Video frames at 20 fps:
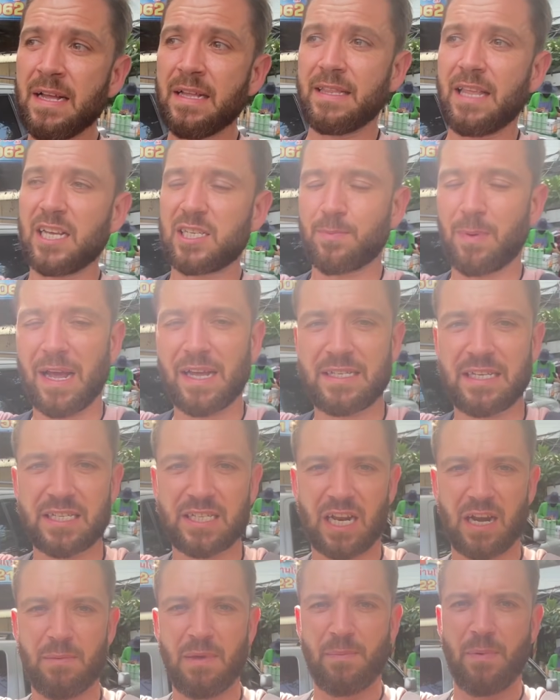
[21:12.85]
this place is
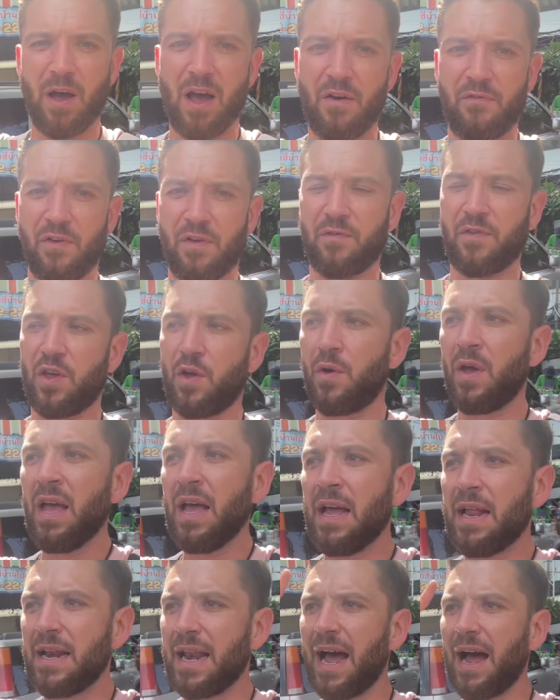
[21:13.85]
going to be perfect for you.
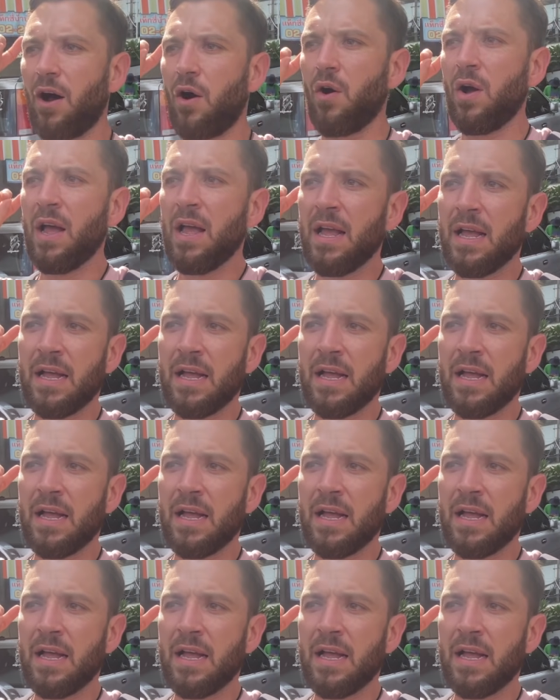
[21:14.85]
Now,